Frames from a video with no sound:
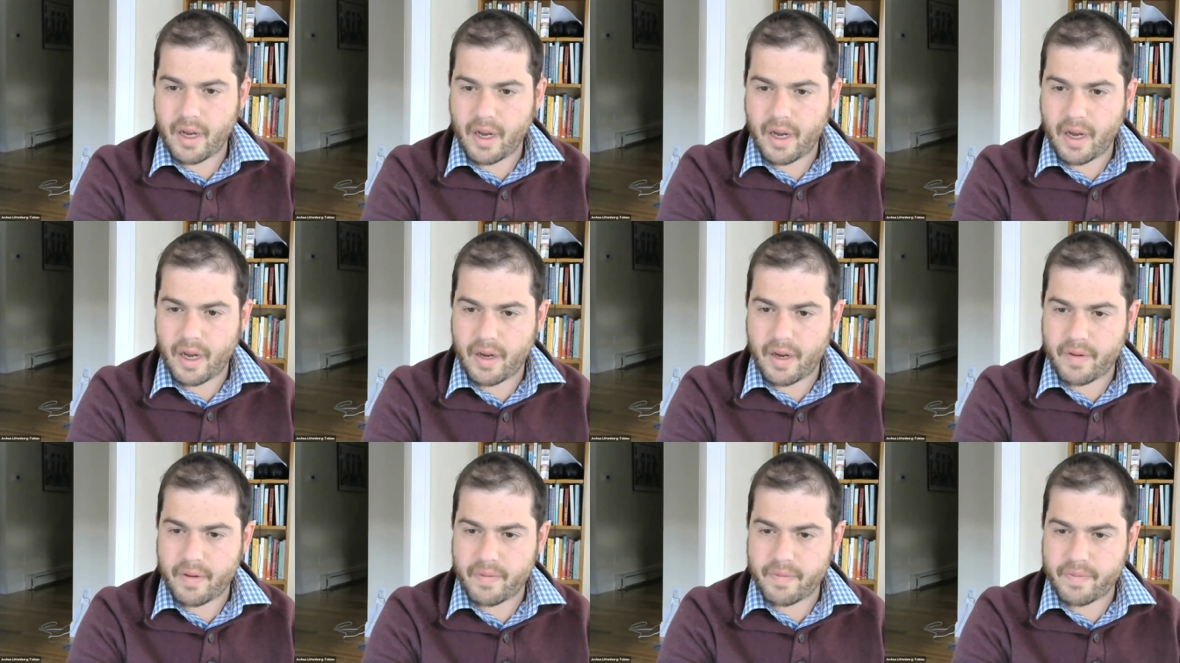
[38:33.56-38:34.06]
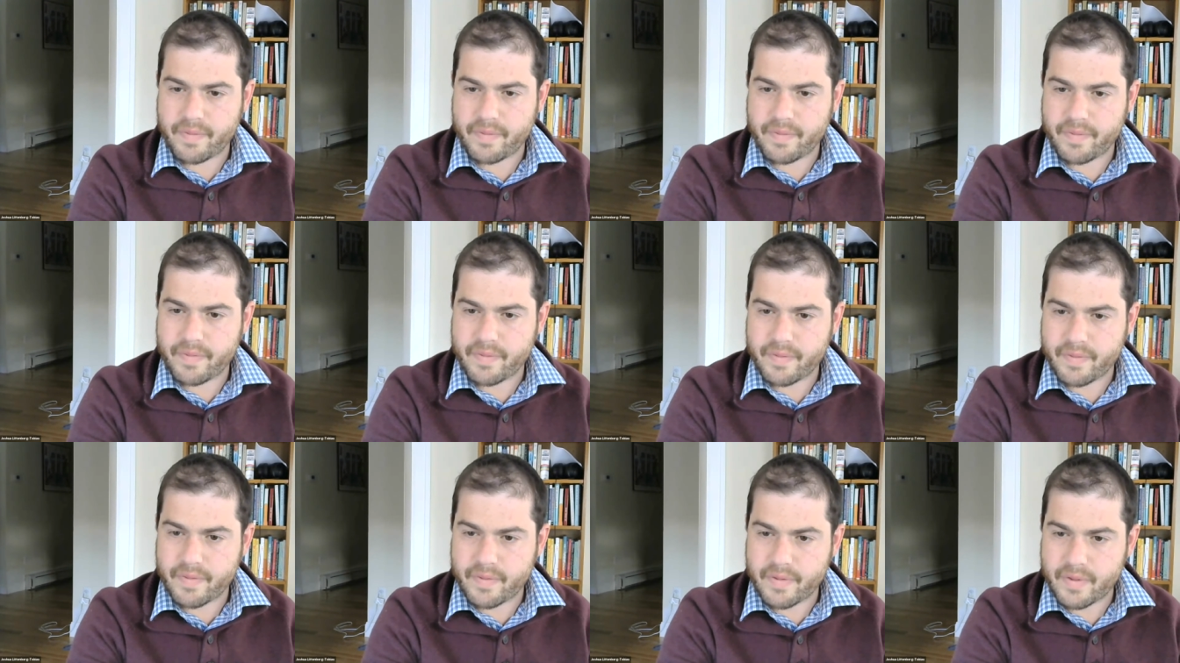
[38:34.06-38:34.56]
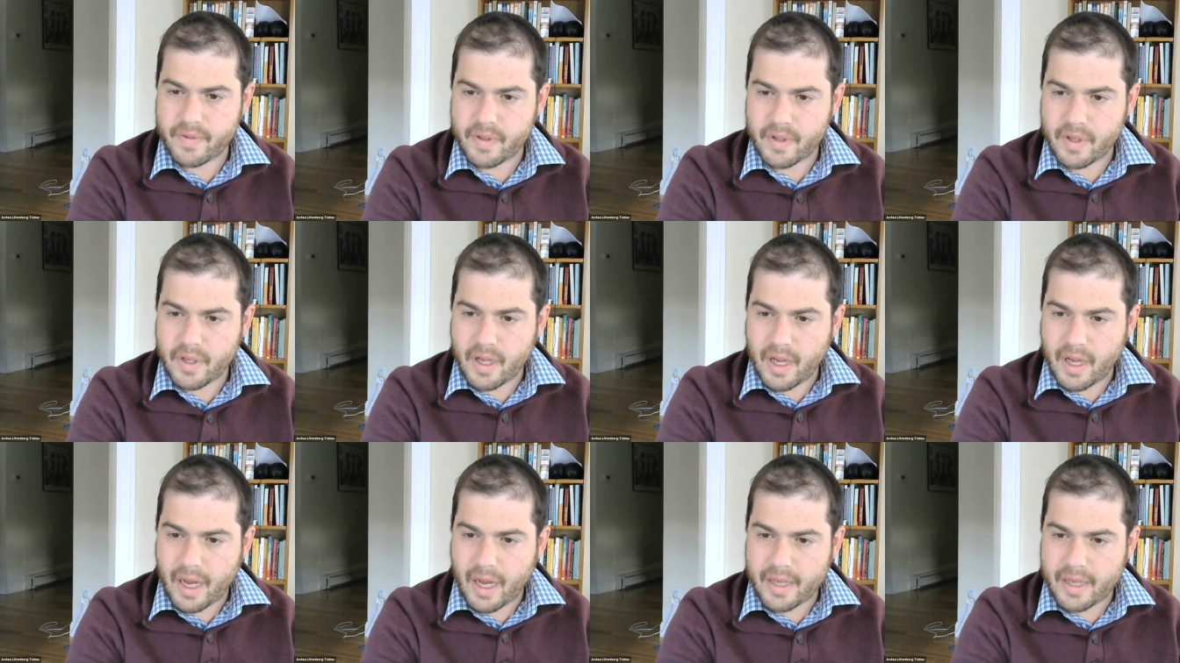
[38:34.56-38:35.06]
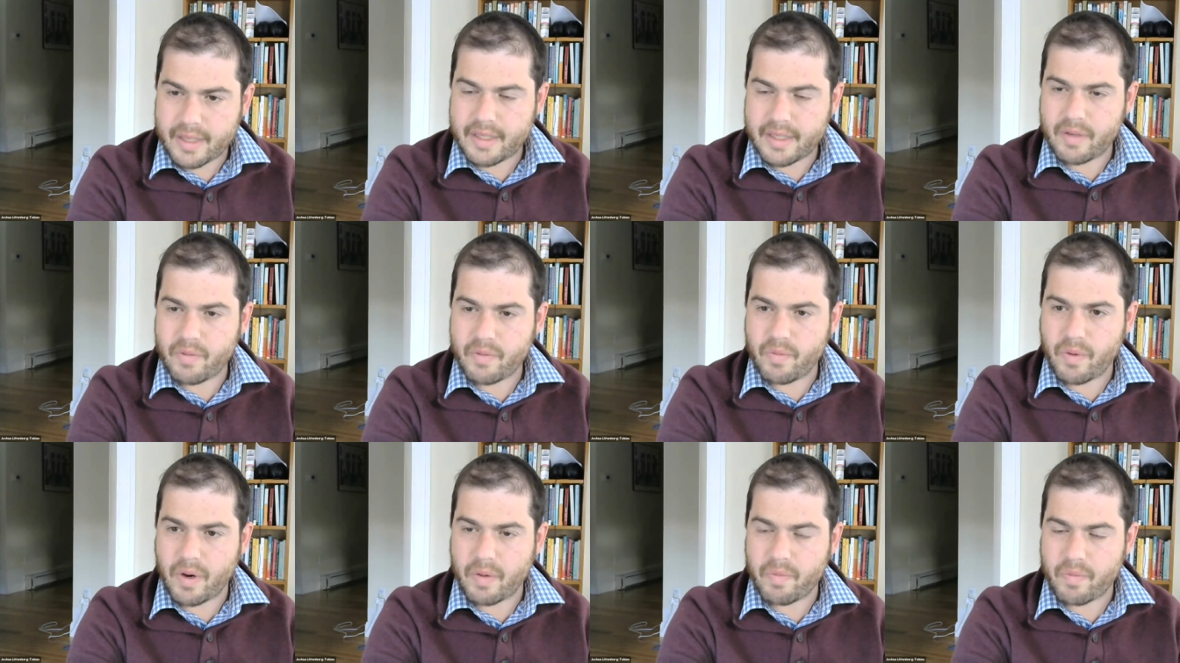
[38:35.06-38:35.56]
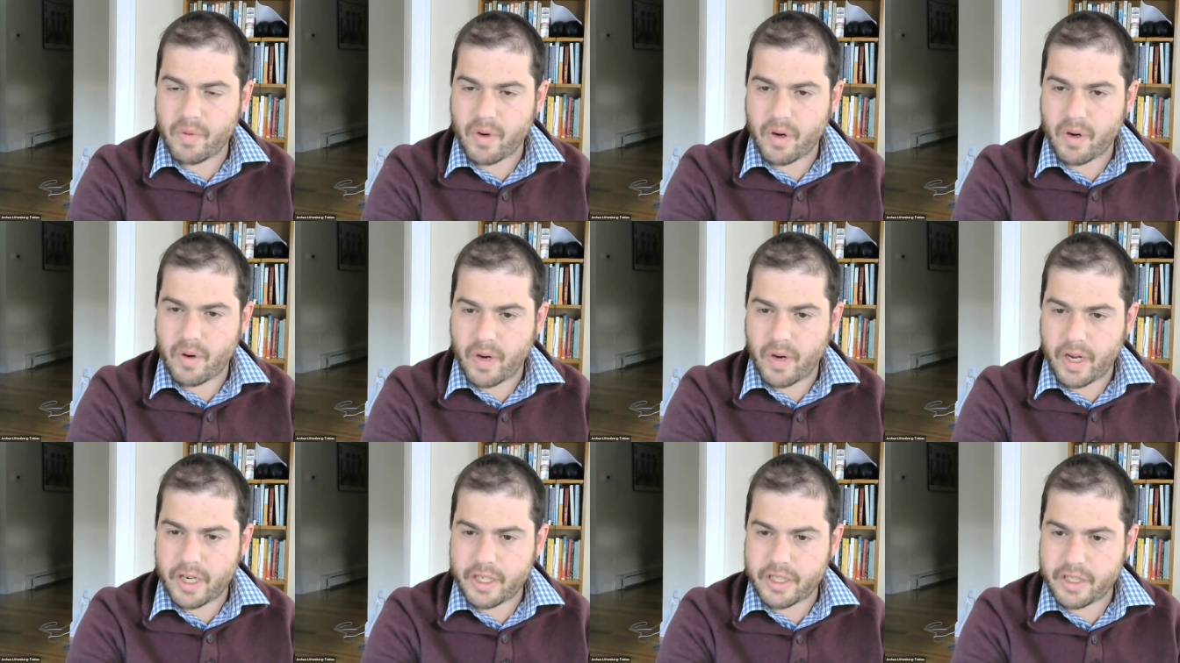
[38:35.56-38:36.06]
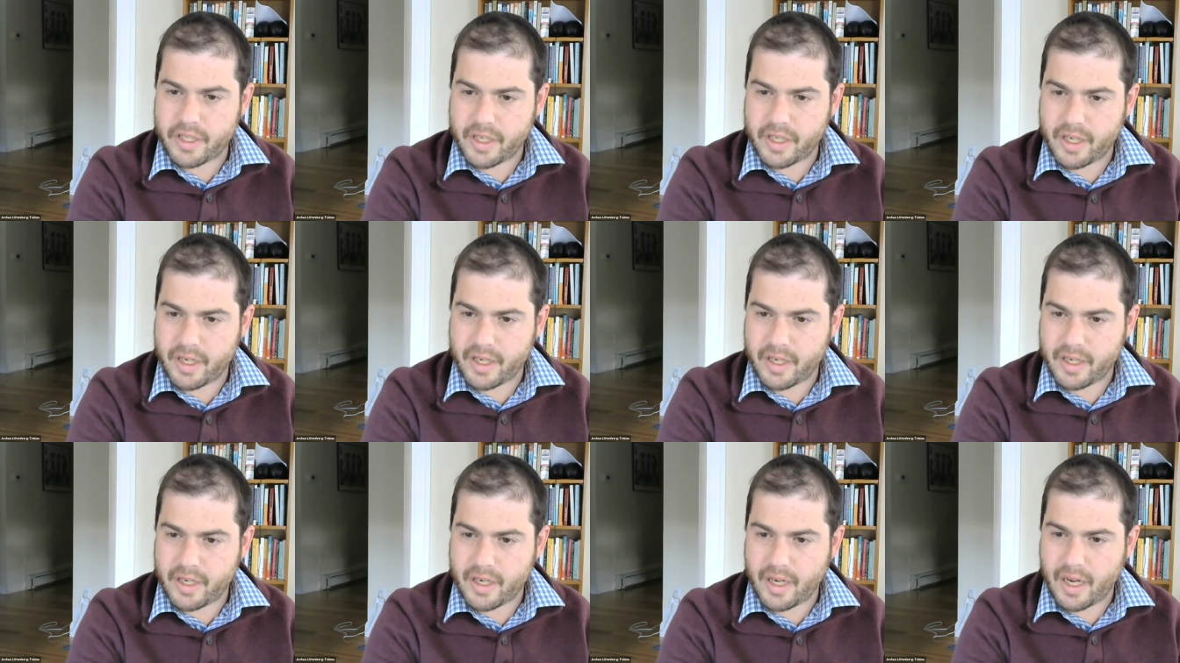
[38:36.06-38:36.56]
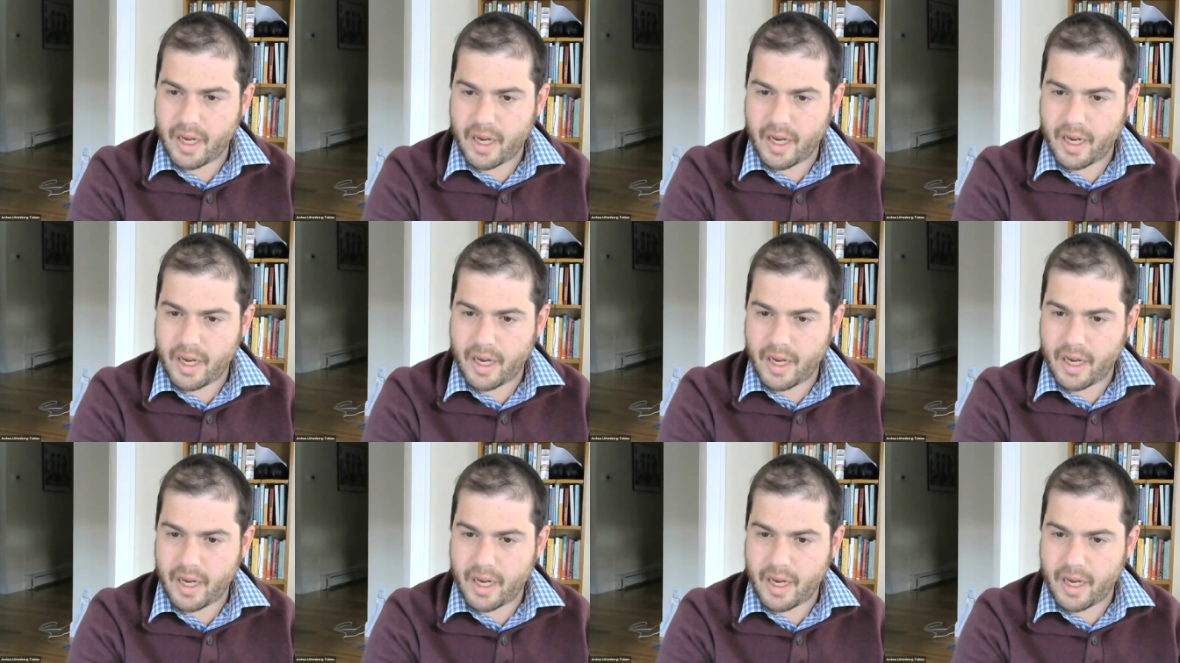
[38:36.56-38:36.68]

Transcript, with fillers: Um, I see one more question.